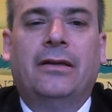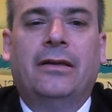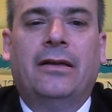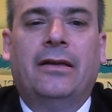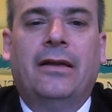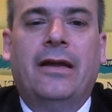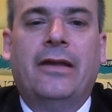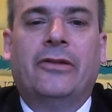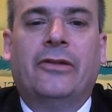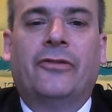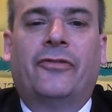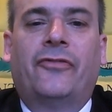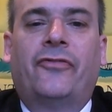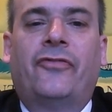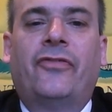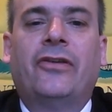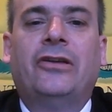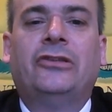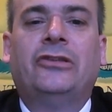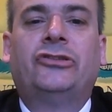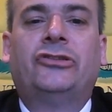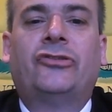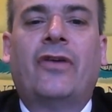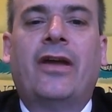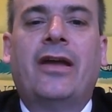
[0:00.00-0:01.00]
and the free
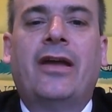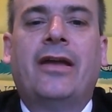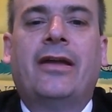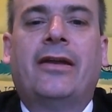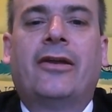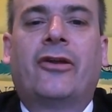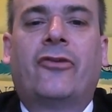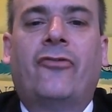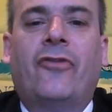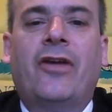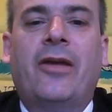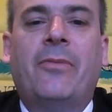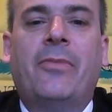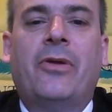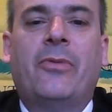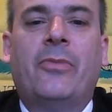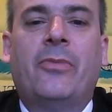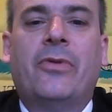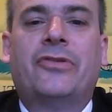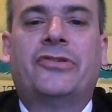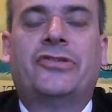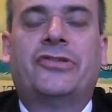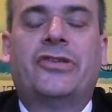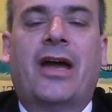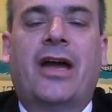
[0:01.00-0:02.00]
trade agreement
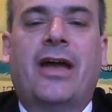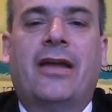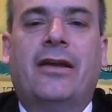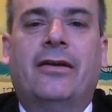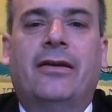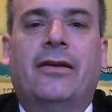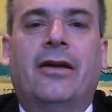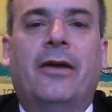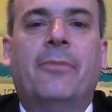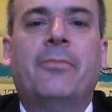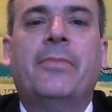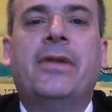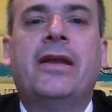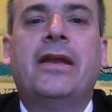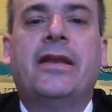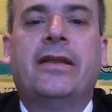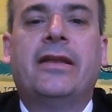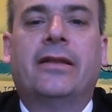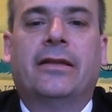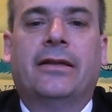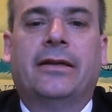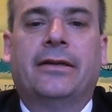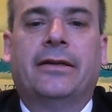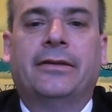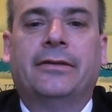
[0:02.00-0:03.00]
with China
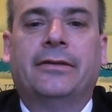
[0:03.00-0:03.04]
immediately.